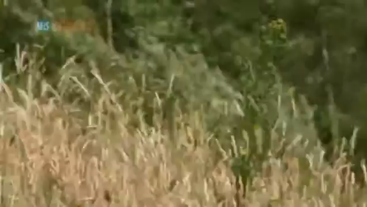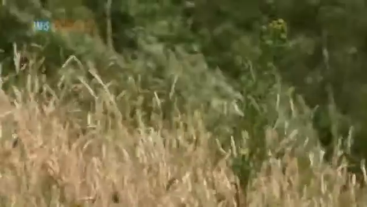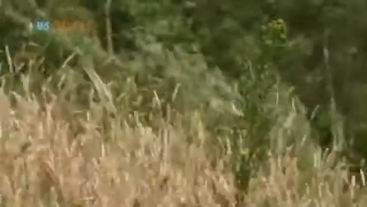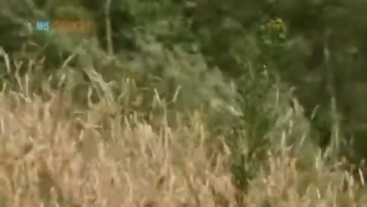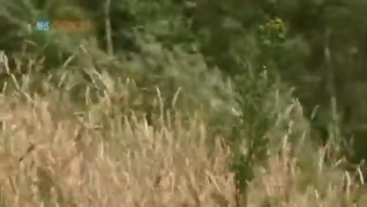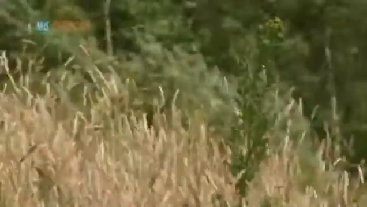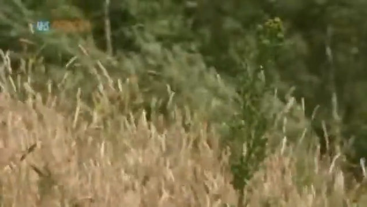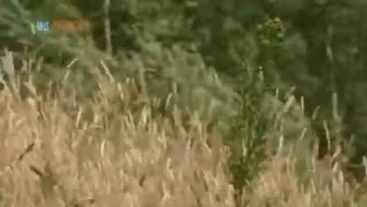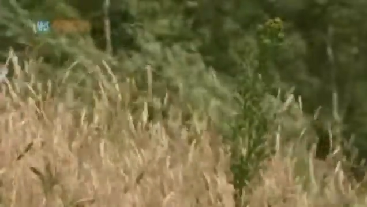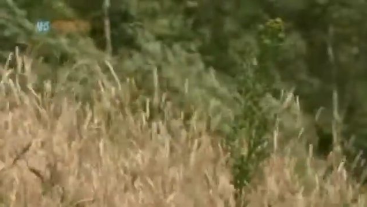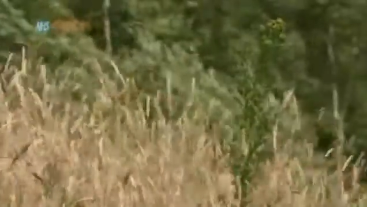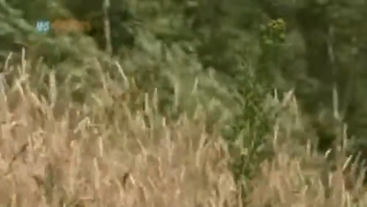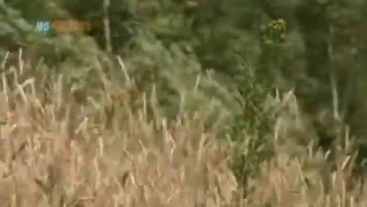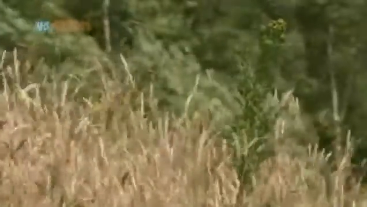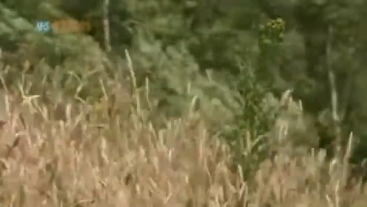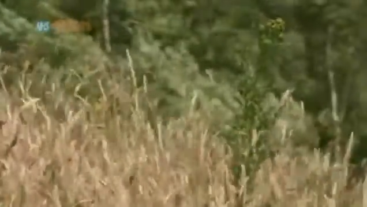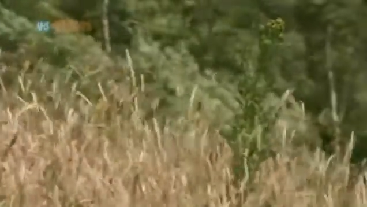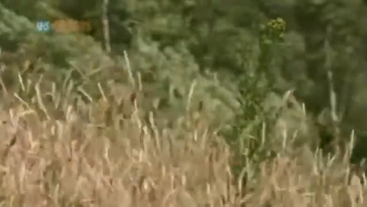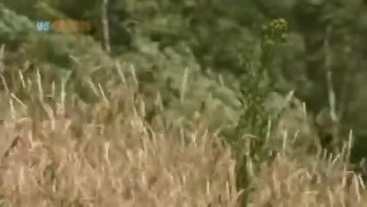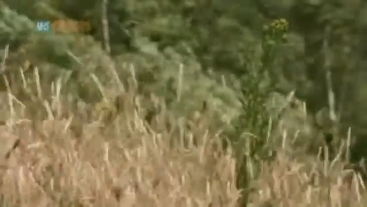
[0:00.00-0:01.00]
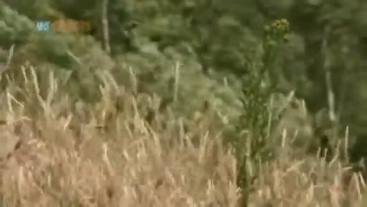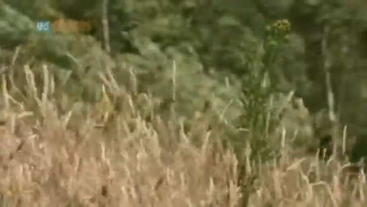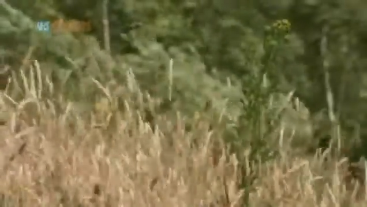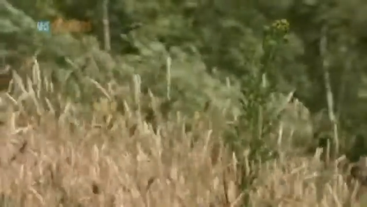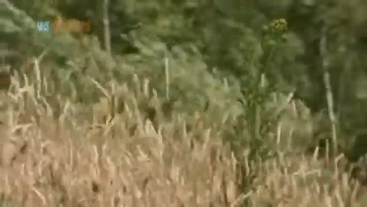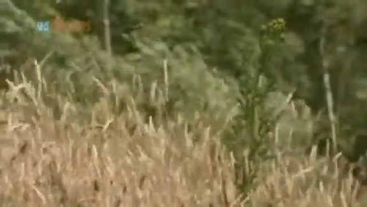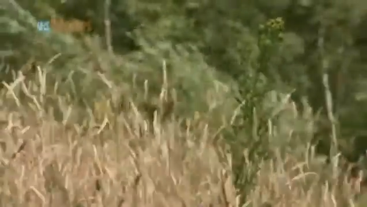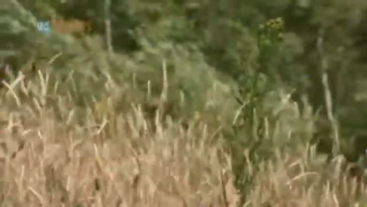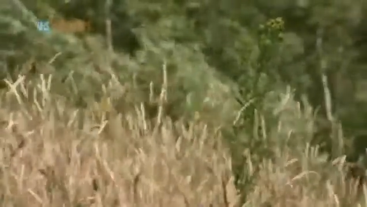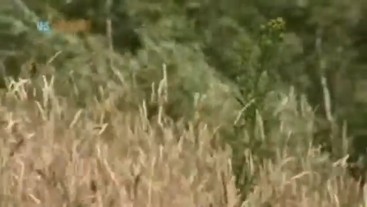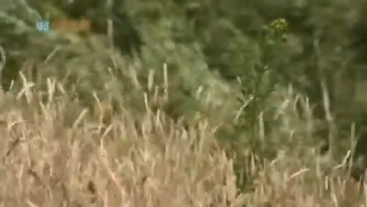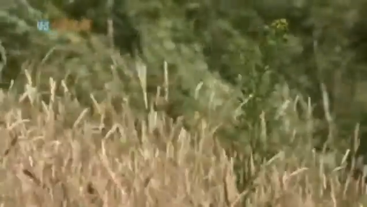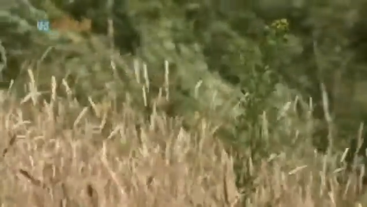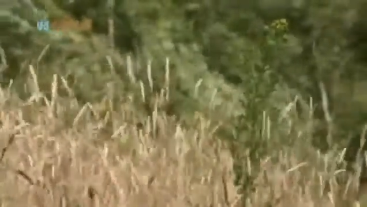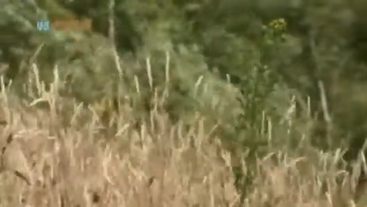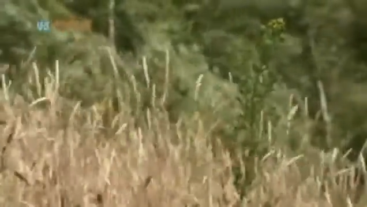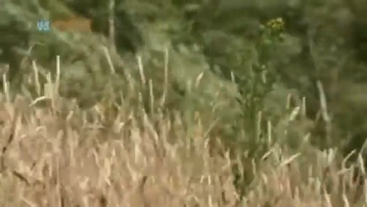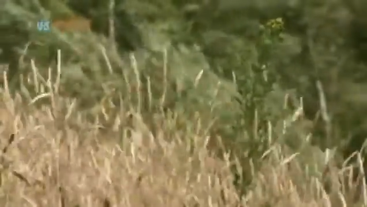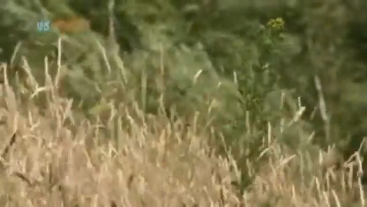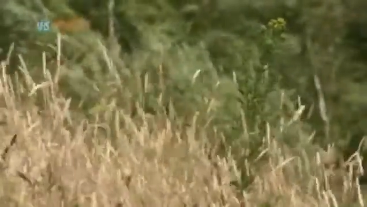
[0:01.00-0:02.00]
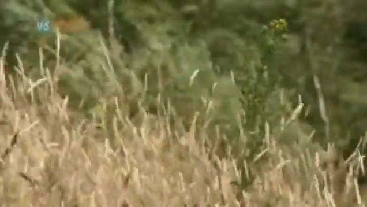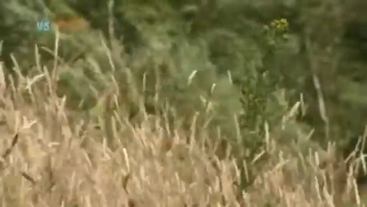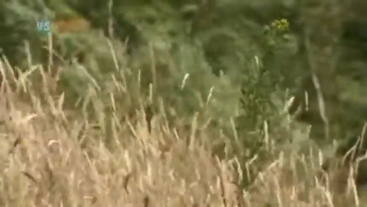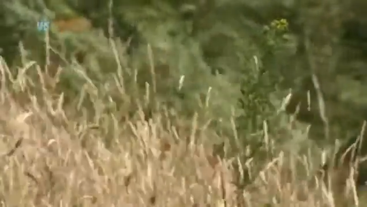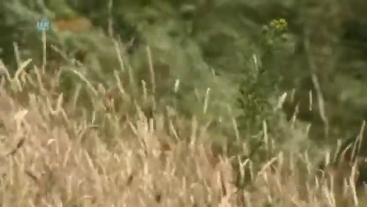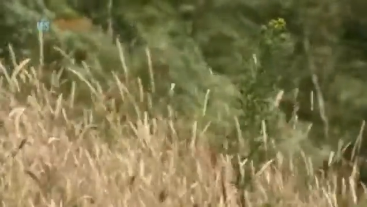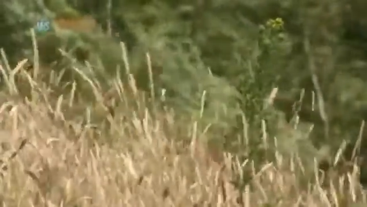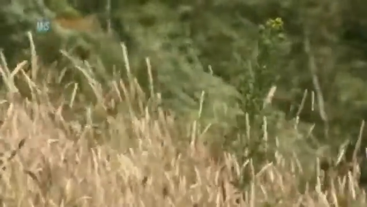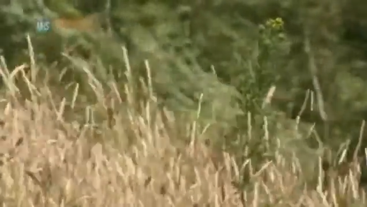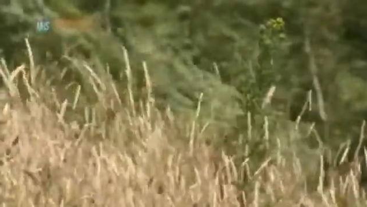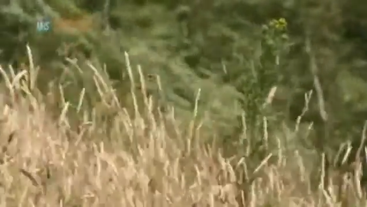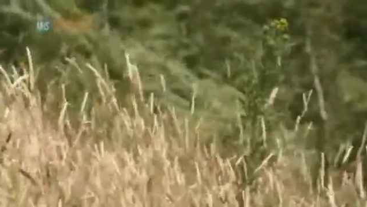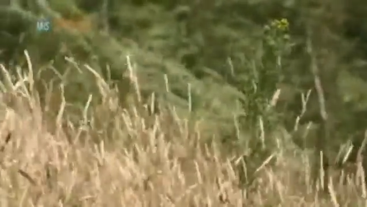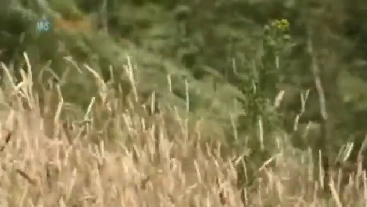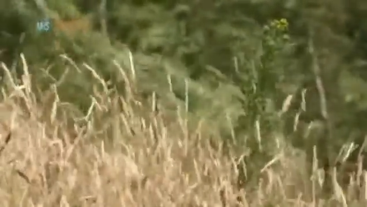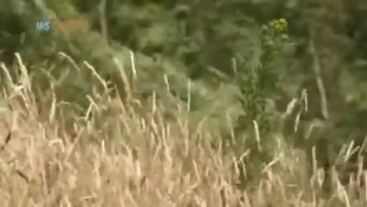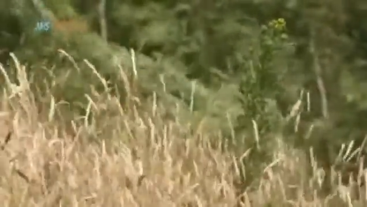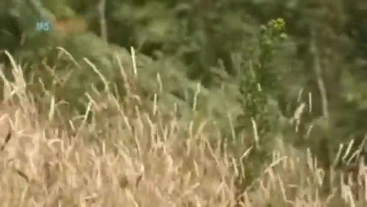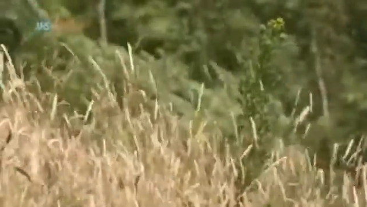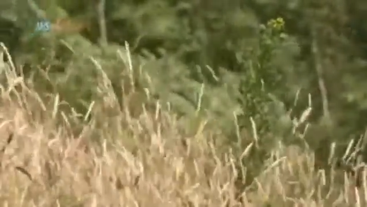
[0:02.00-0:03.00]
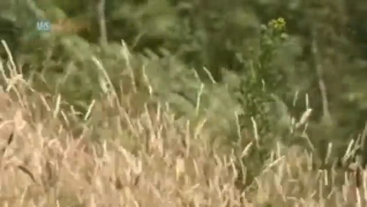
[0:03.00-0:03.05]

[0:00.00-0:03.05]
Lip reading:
[unreadable: no face in view]